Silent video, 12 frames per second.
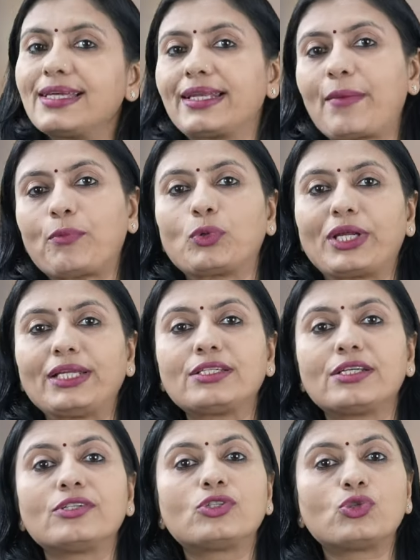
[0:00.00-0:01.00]
the repo rate
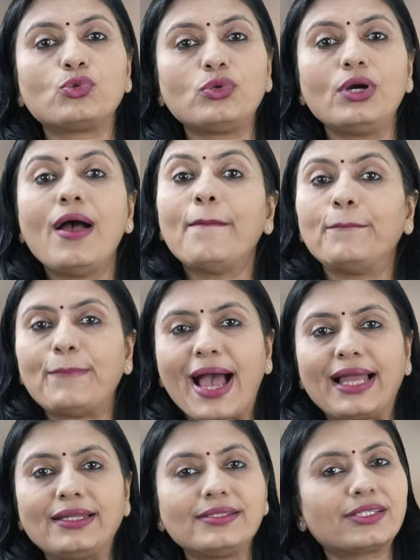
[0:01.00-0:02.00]
to
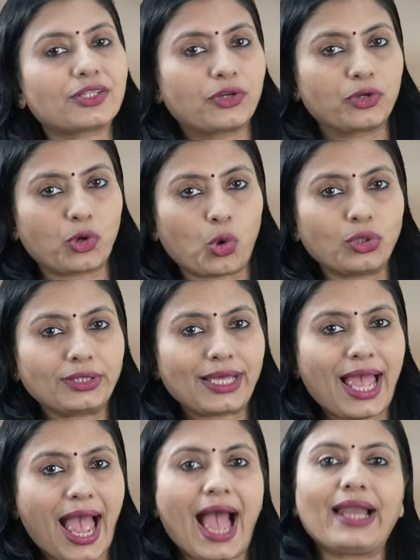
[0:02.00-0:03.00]
balance growth
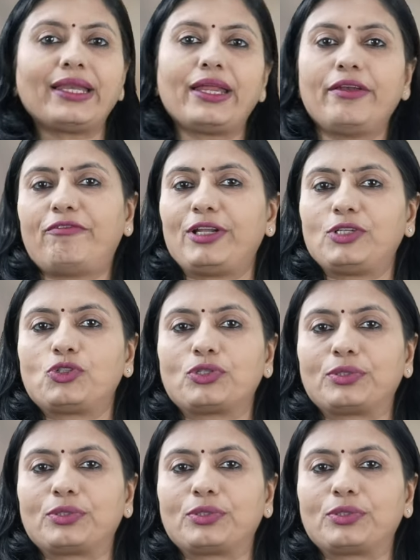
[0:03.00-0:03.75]
and inflation.